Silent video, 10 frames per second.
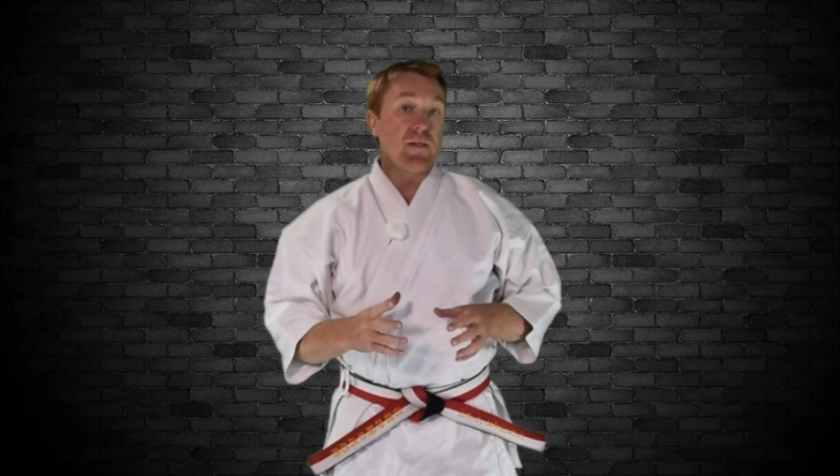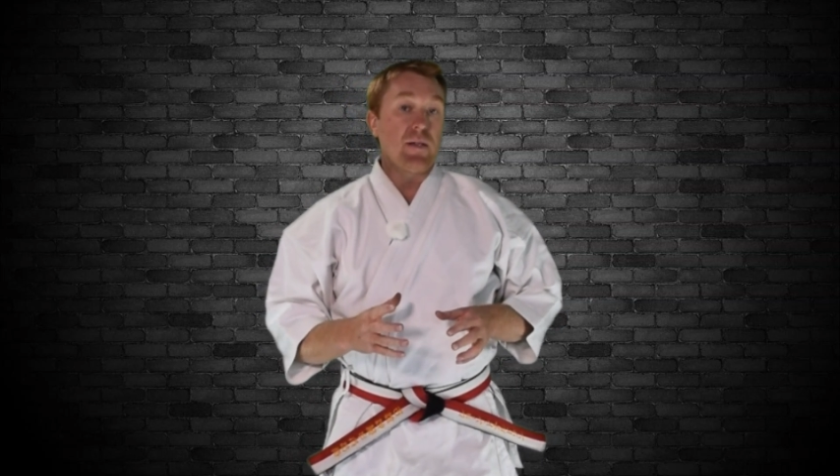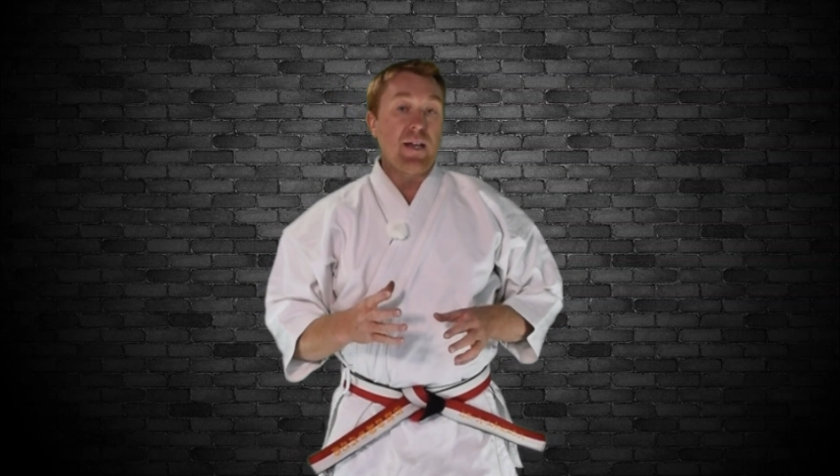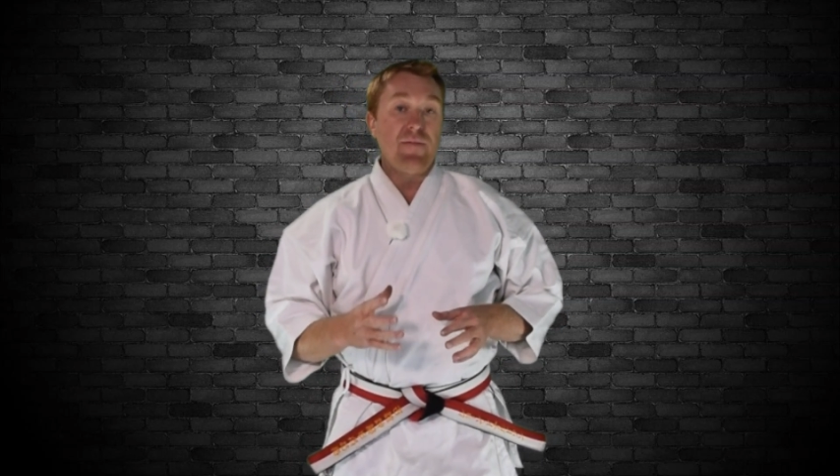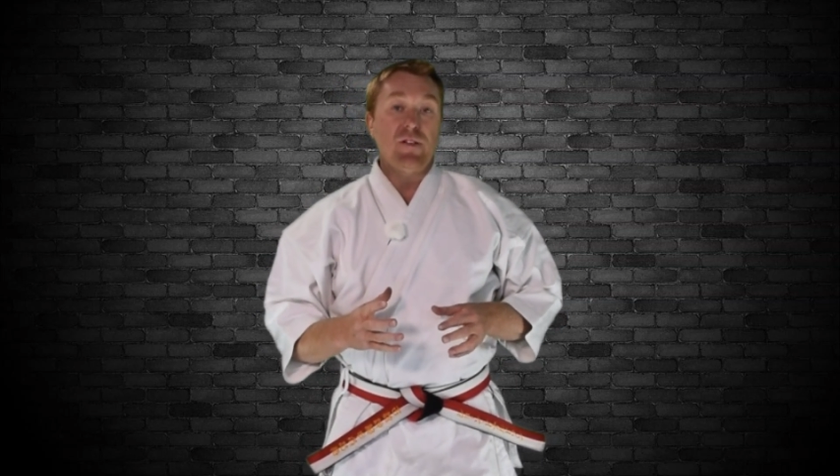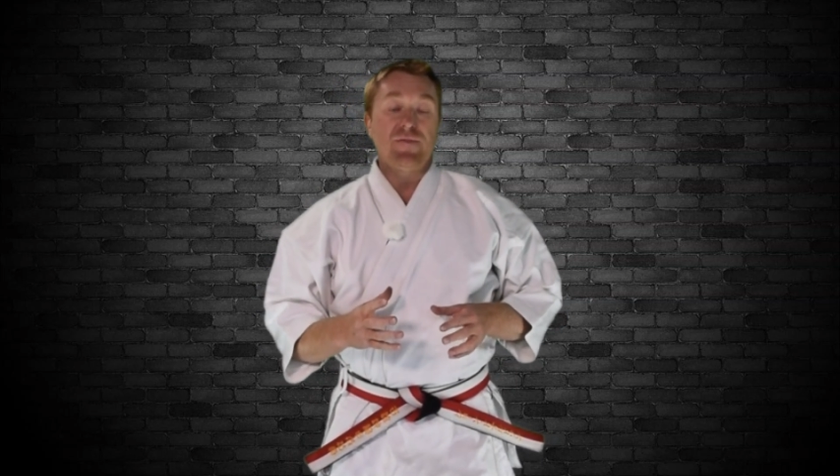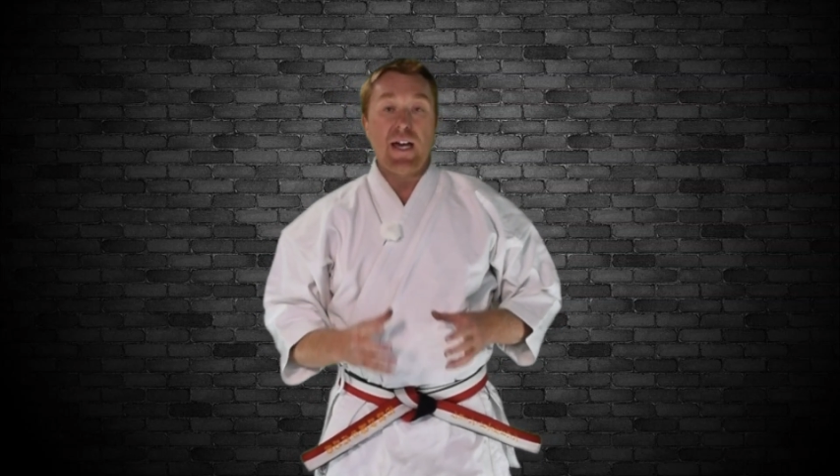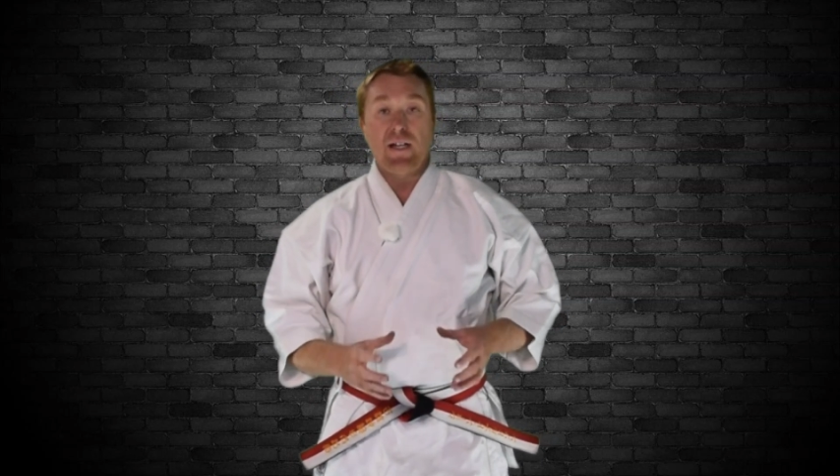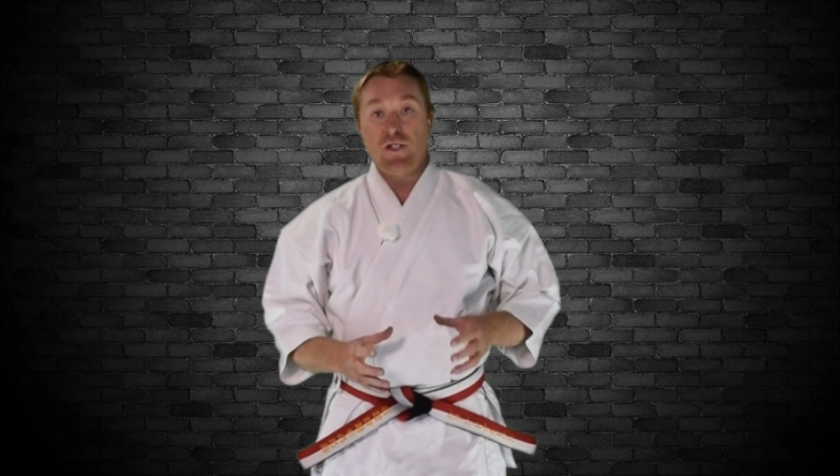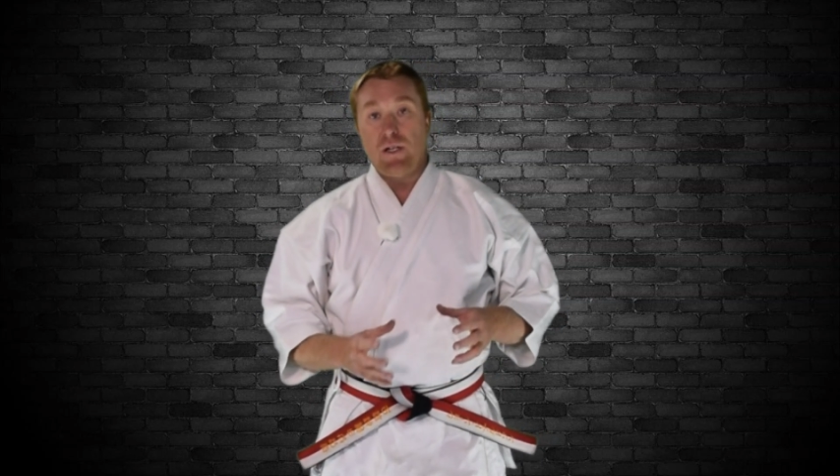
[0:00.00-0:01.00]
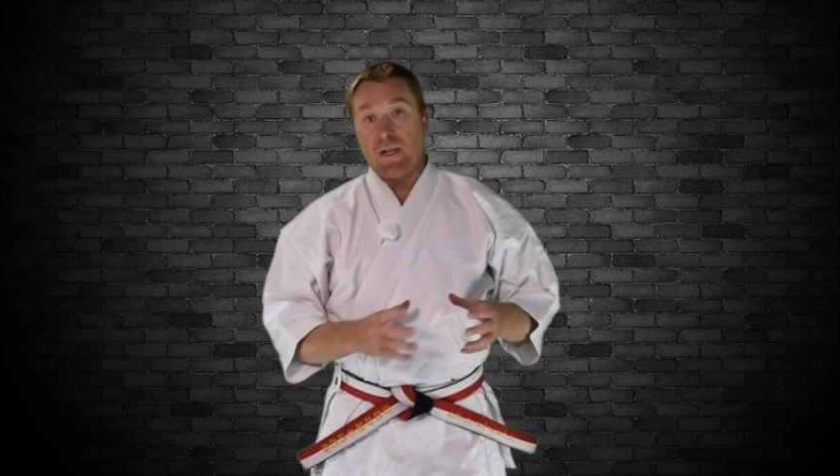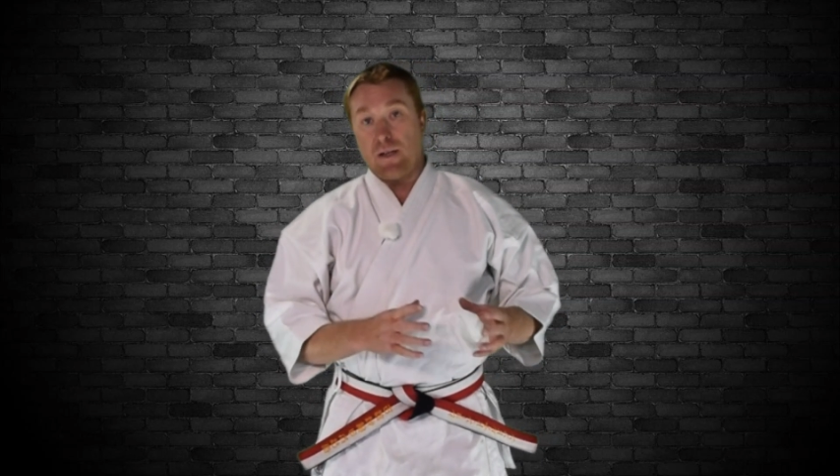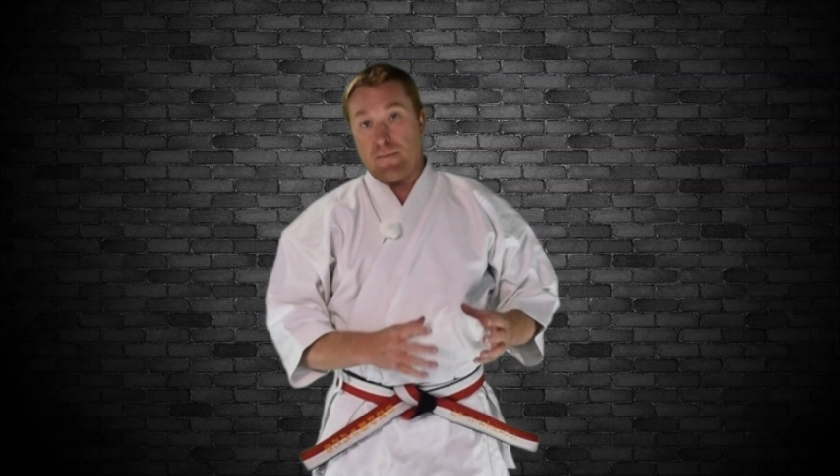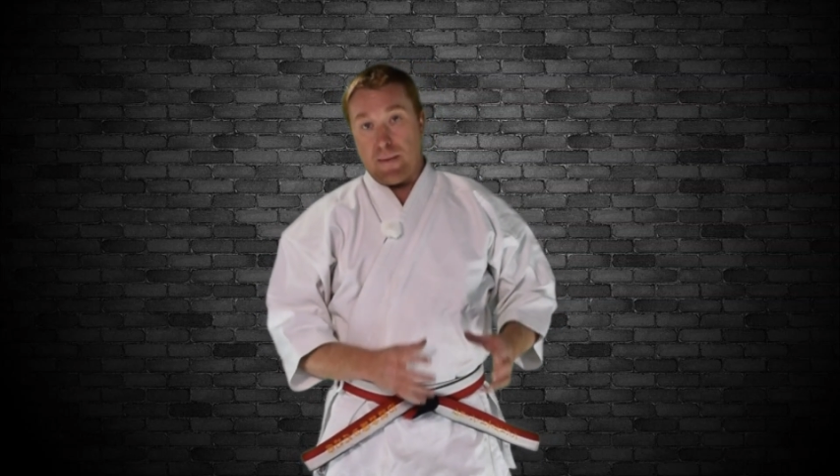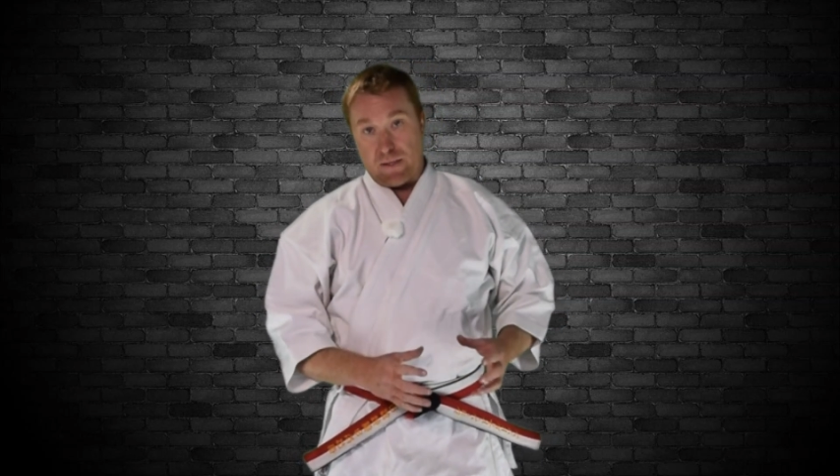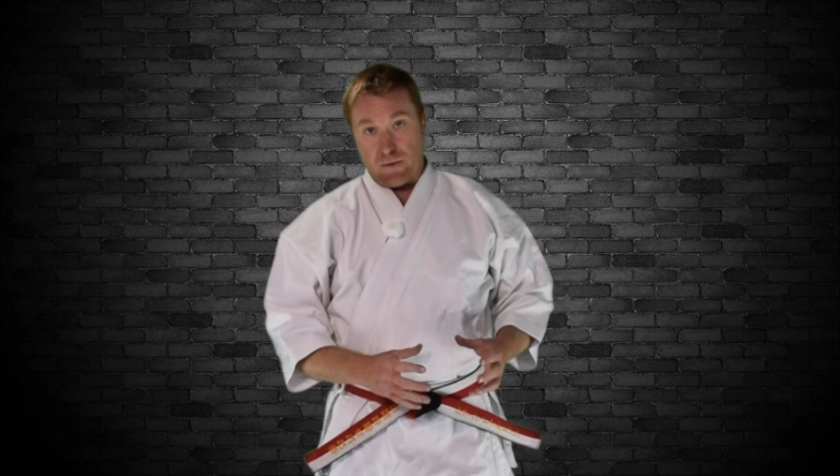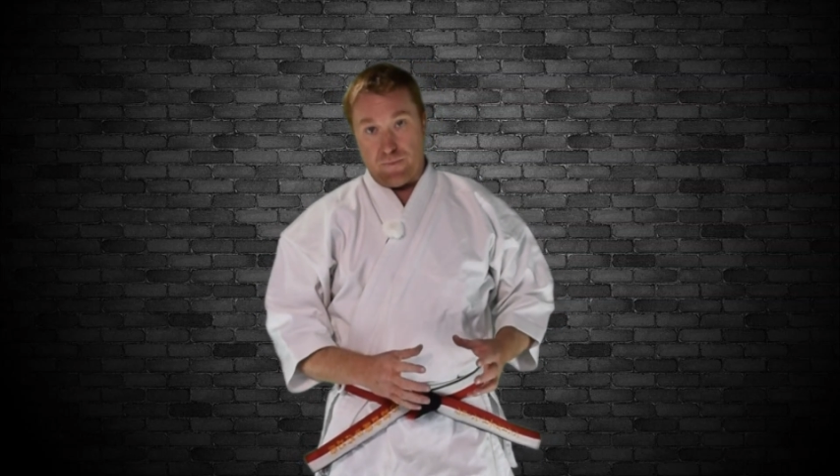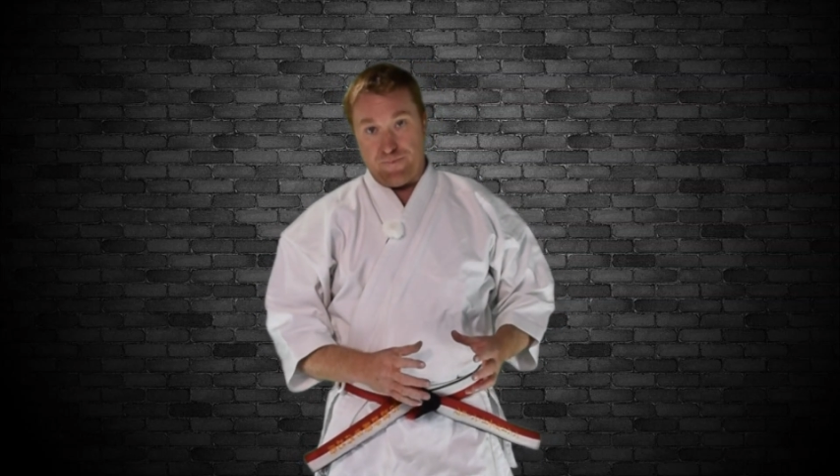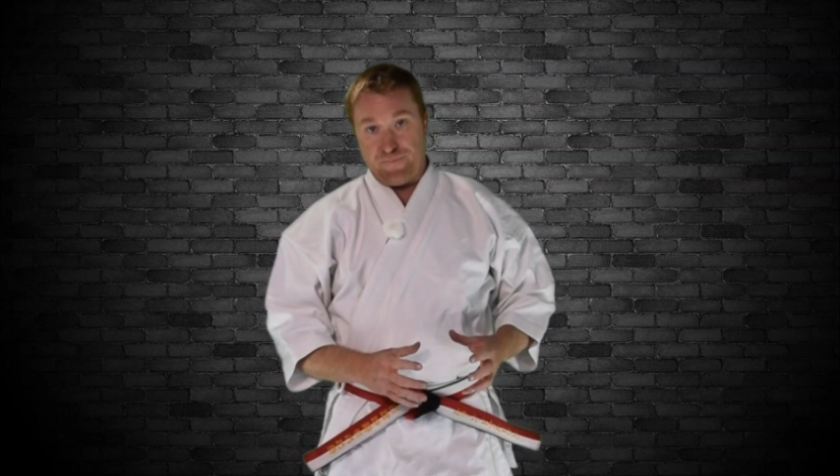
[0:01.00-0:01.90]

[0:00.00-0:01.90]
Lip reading: the level of tension in the muscle.